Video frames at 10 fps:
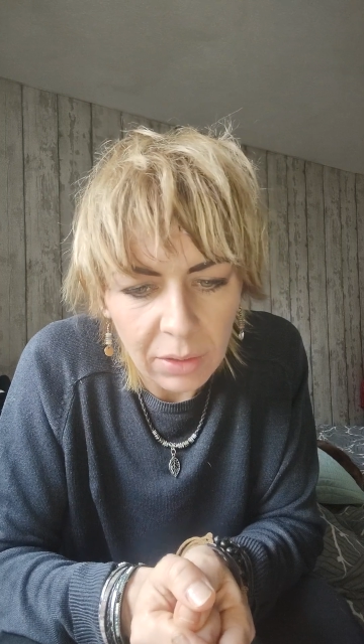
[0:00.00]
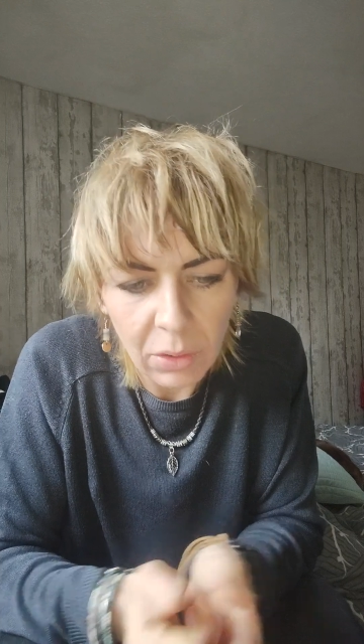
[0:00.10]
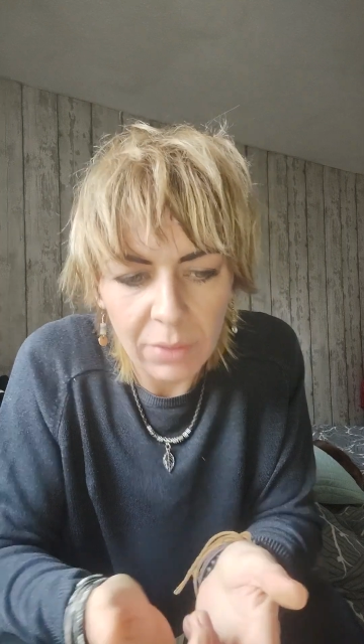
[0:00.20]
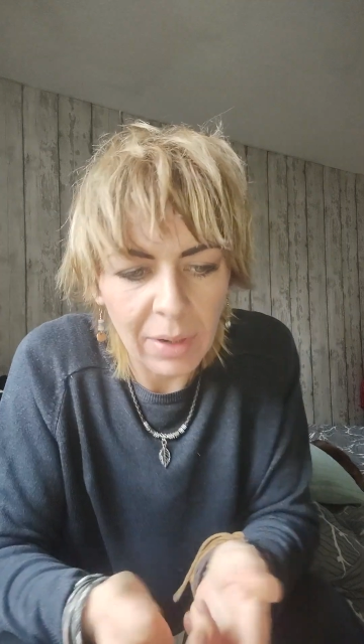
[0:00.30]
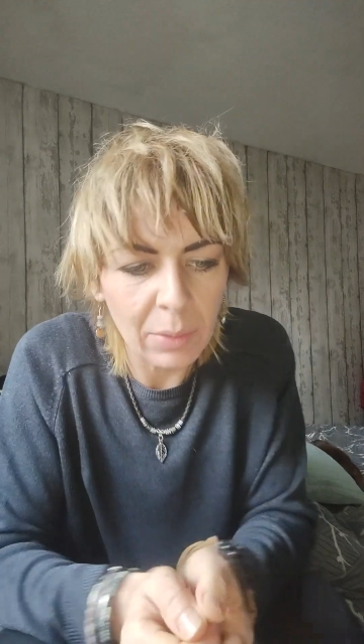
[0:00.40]

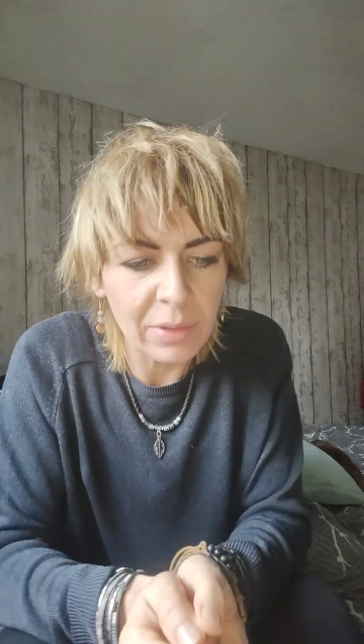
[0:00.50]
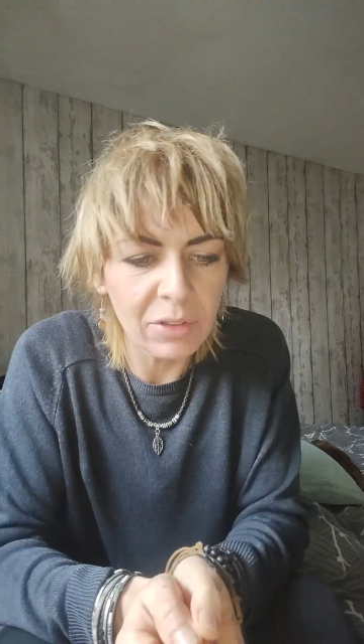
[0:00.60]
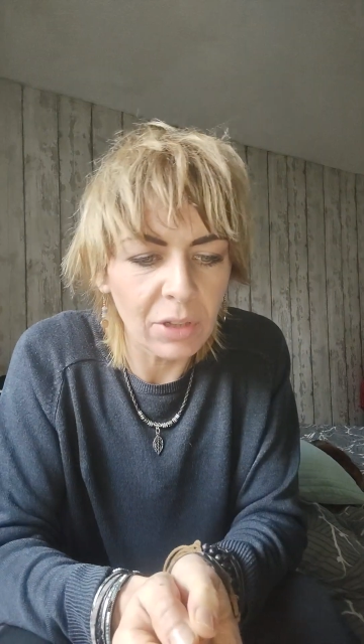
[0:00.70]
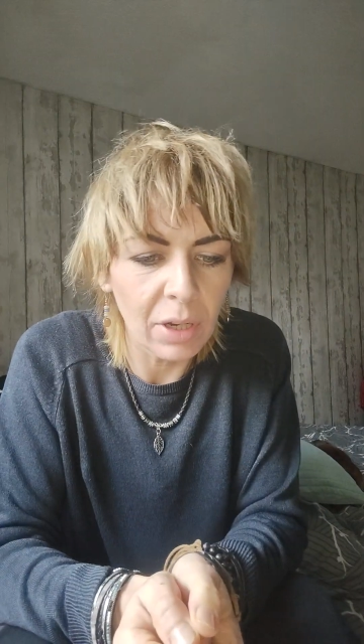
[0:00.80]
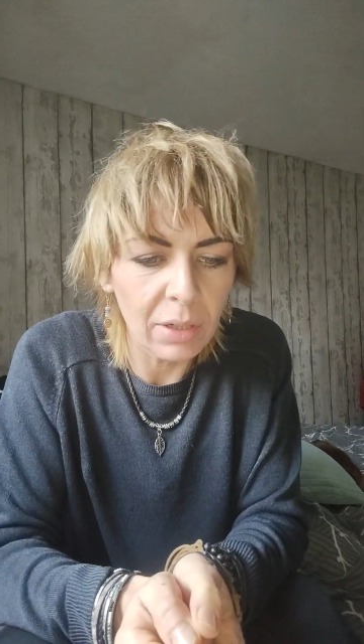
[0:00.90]
going round in
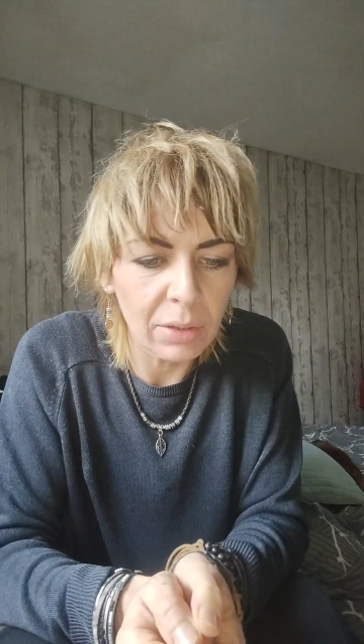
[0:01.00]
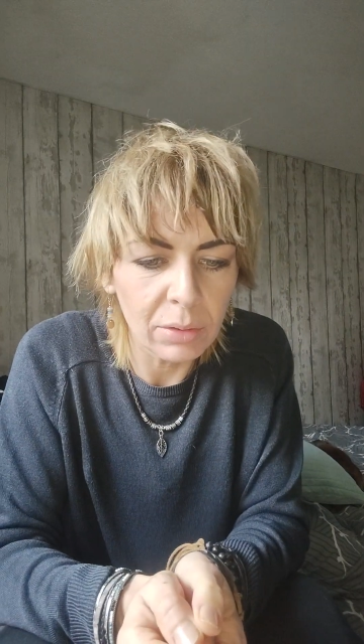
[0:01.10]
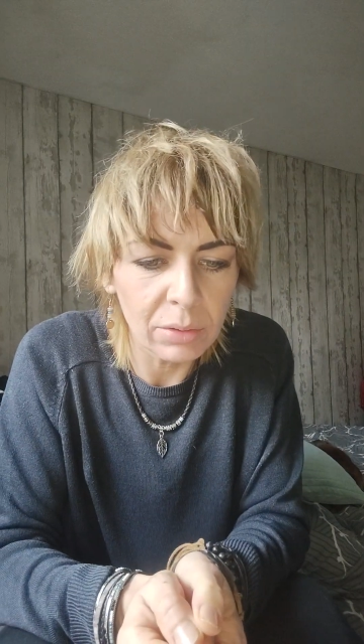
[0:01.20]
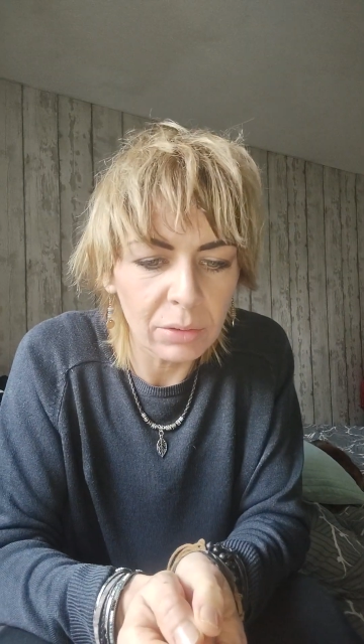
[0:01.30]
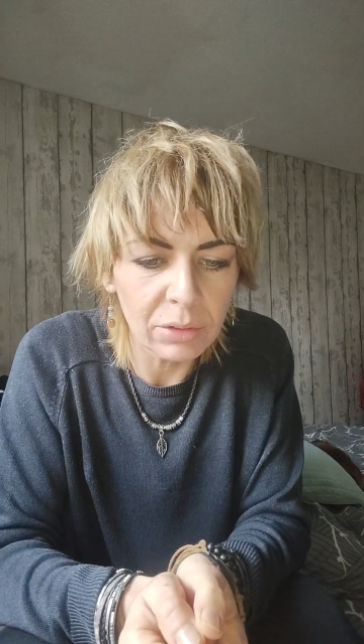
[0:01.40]

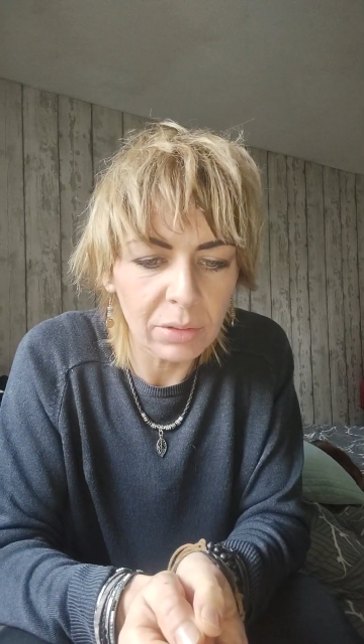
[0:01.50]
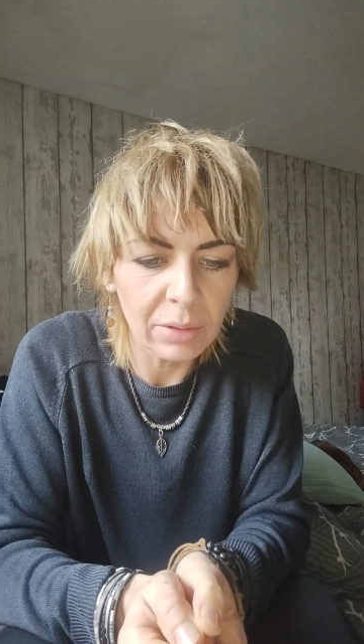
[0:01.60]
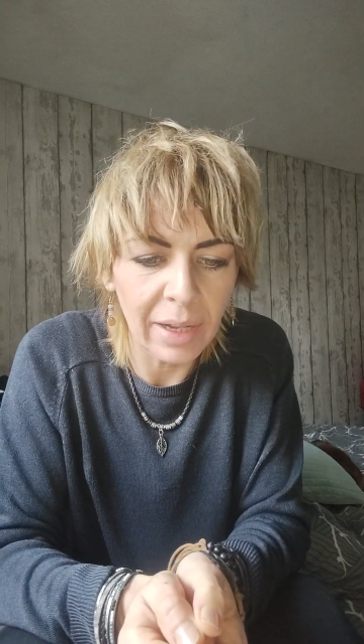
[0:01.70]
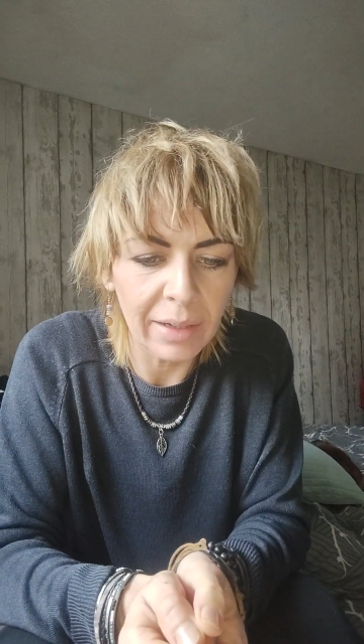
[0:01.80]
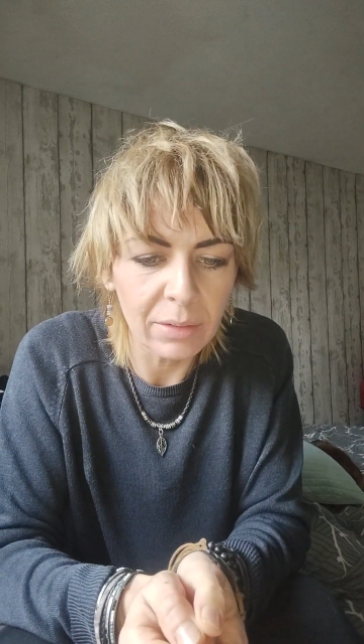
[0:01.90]
circles,
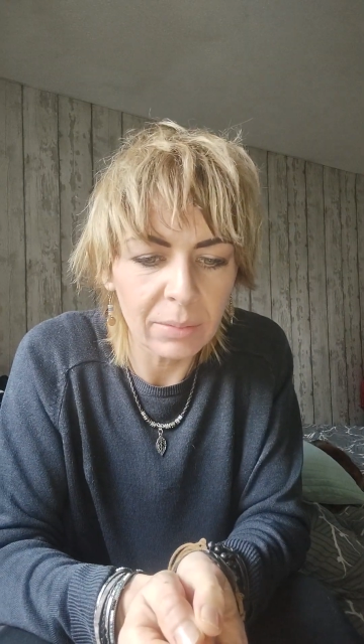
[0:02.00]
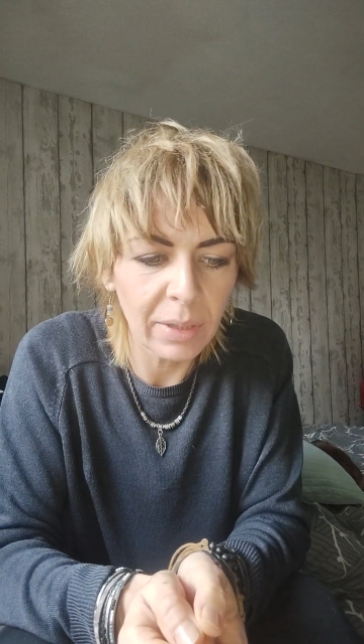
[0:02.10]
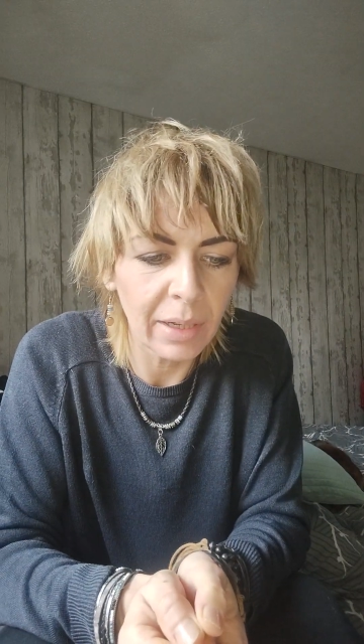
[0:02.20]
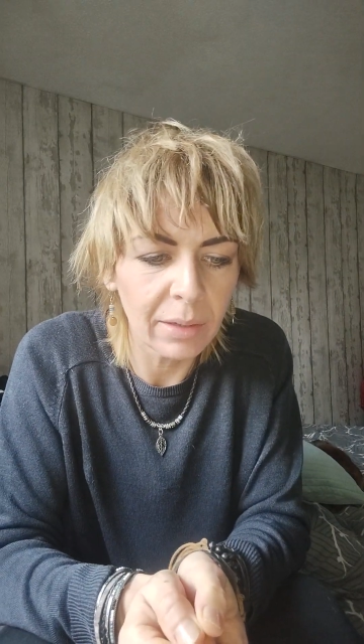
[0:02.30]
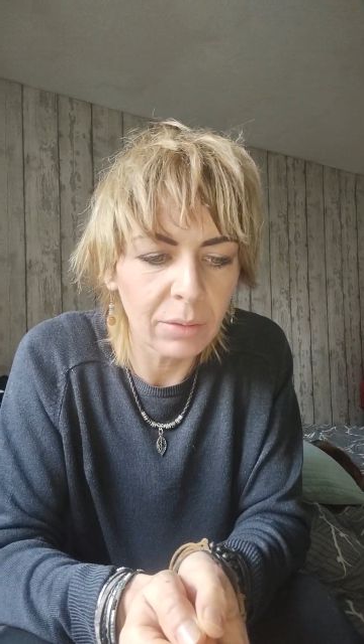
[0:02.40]
like
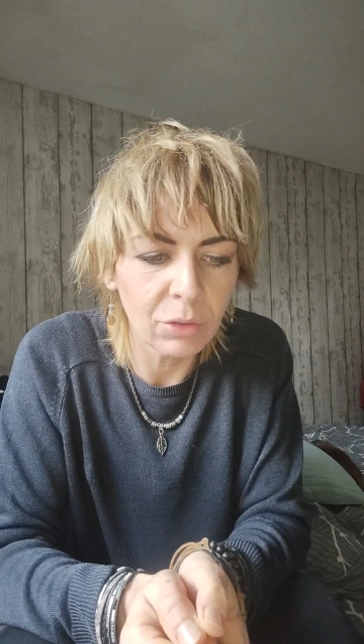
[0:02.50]
yeah,